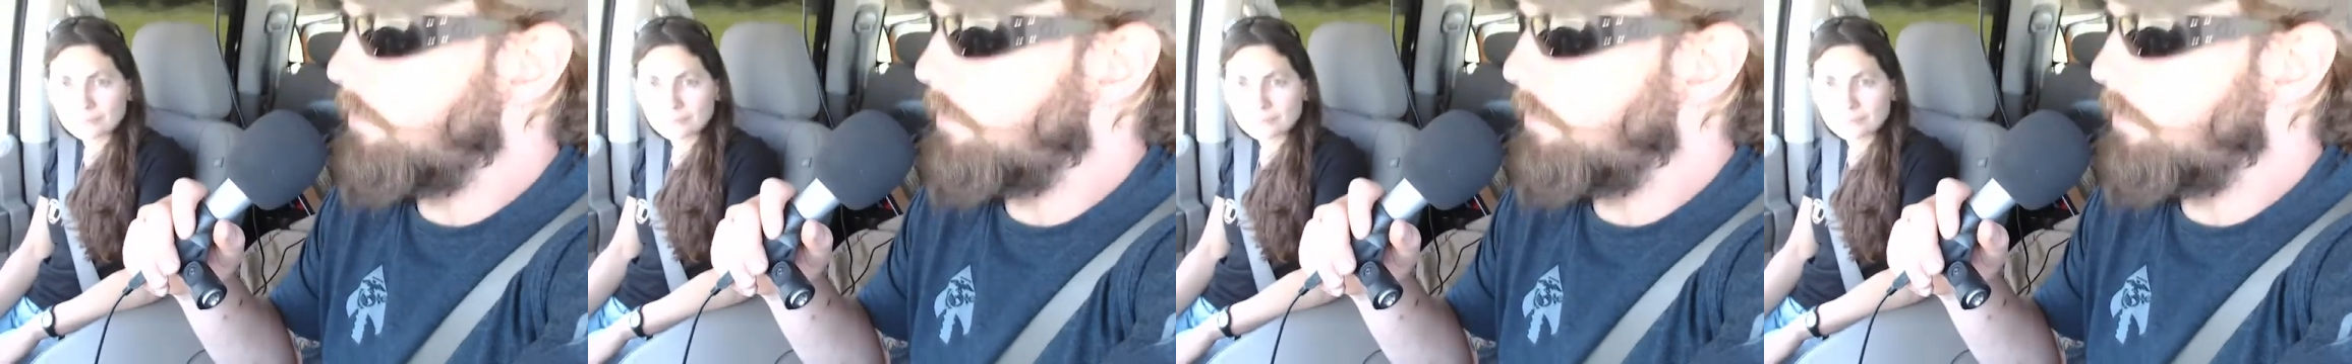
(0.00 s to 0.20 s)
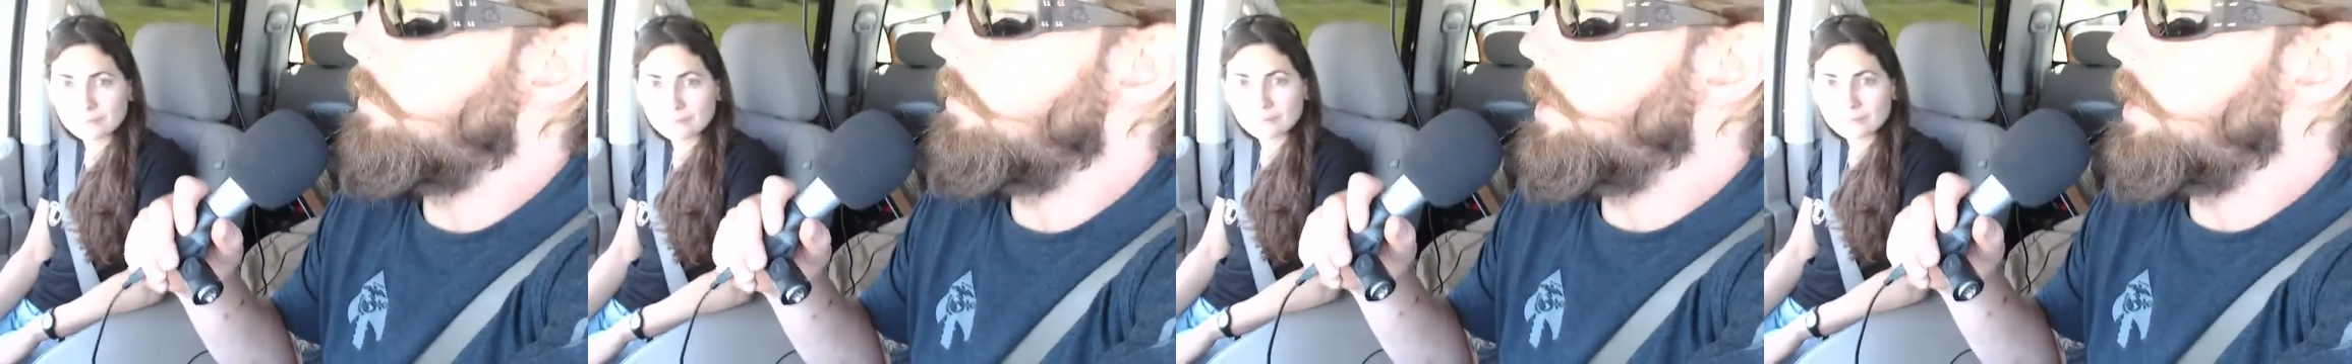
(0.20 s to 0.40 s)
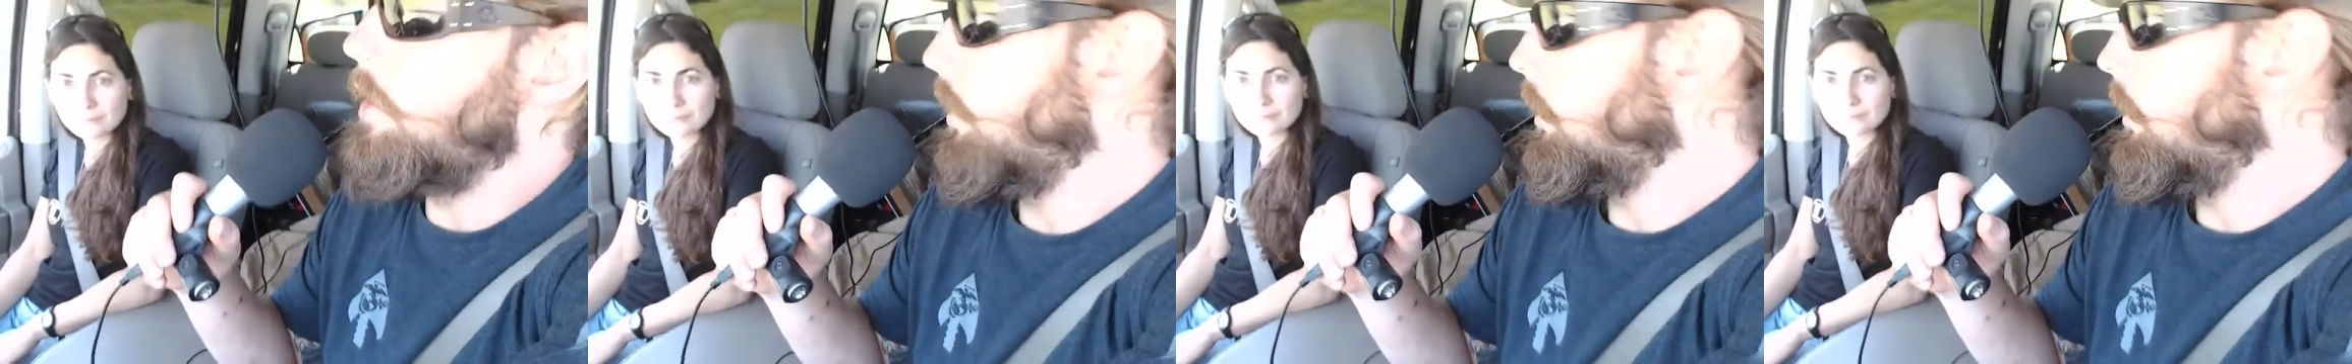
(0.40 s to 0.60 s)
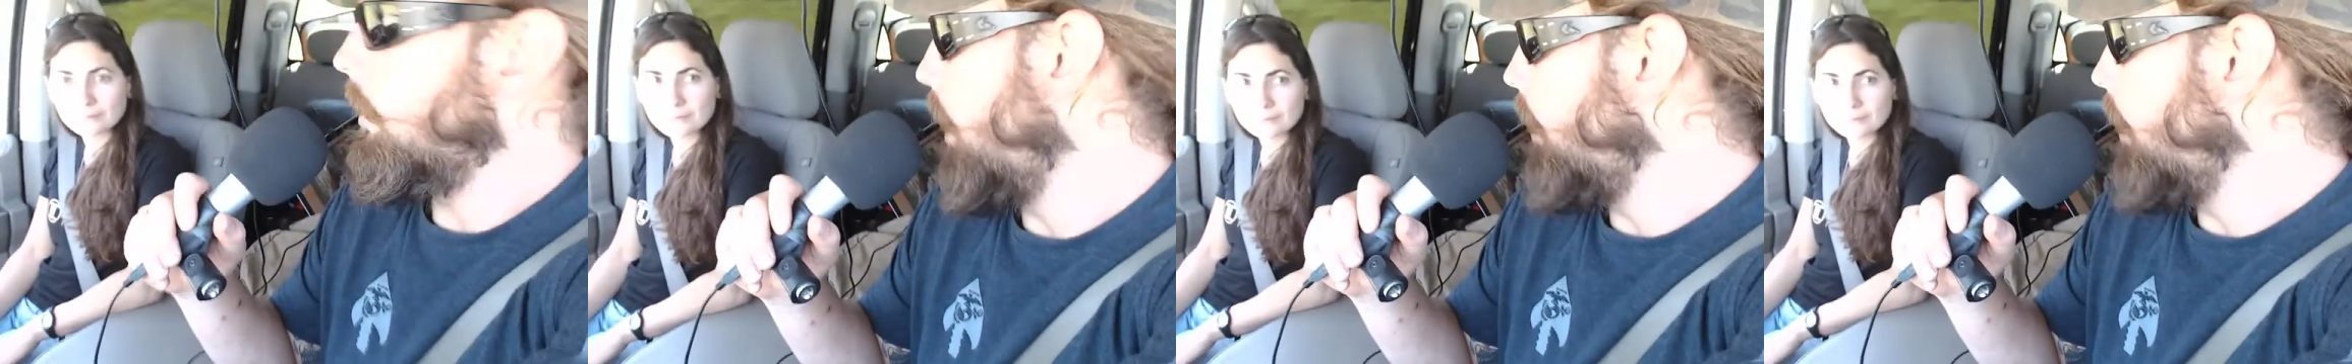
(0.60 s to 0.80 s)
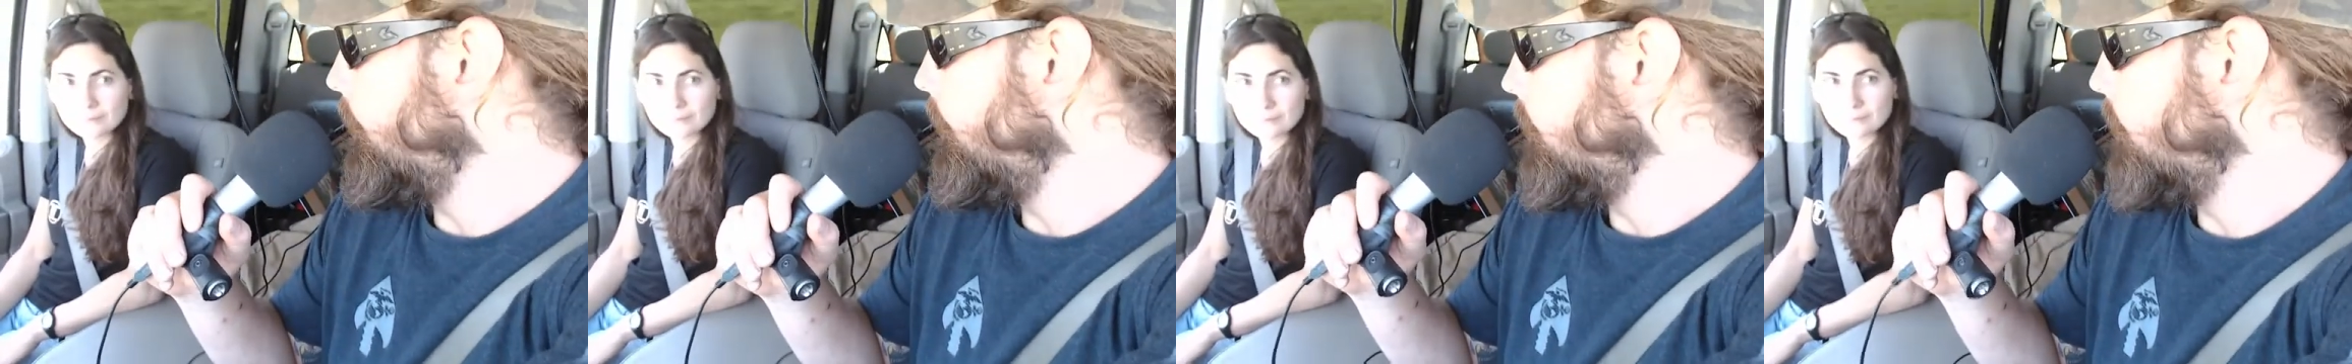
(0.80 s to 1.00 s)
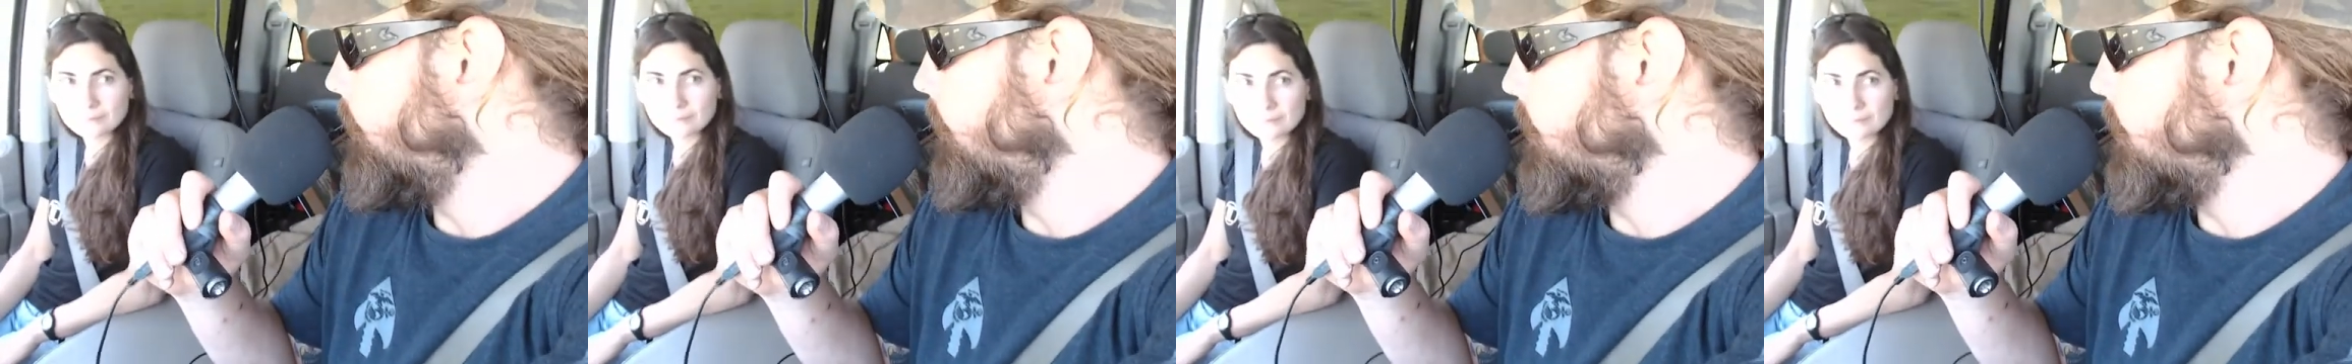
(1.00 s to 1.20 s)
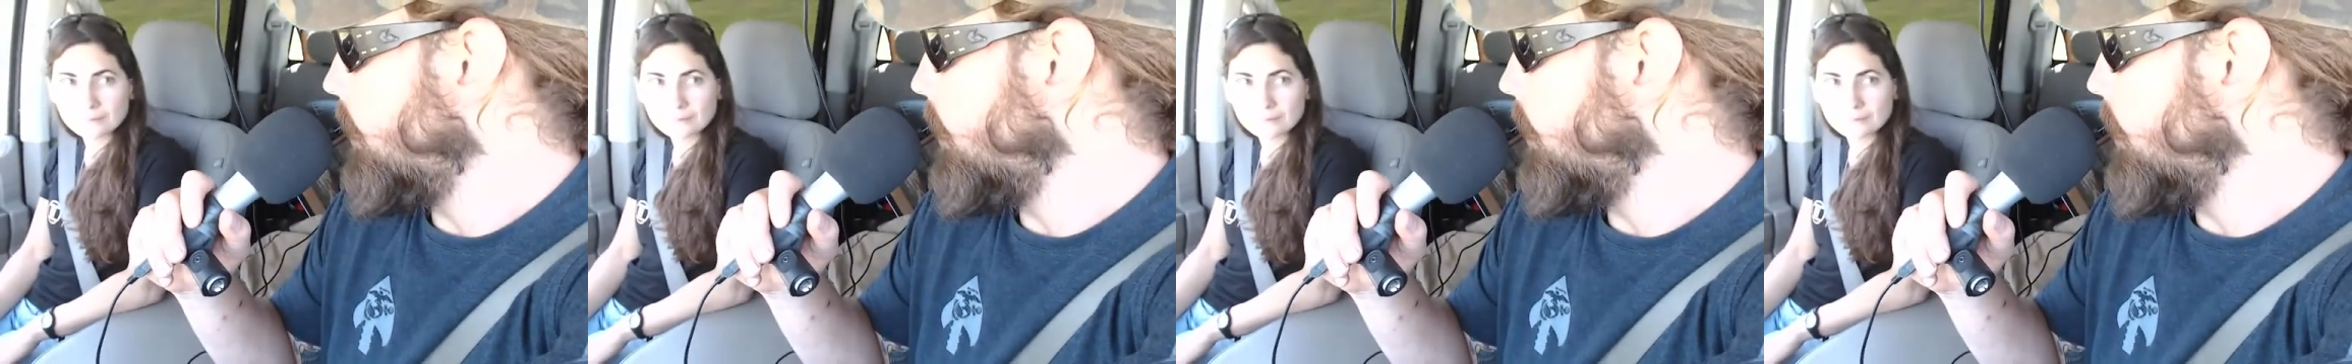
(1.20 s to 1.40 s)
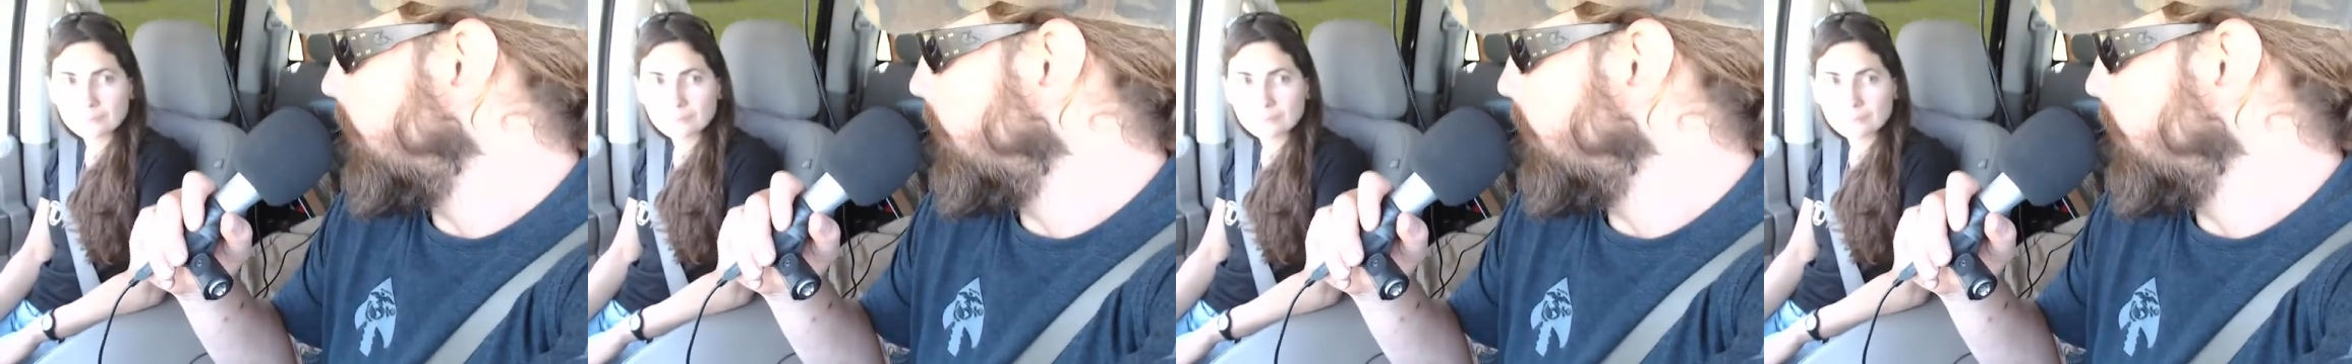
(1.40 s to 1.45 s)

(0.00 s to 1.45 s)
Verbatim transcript: and life into each other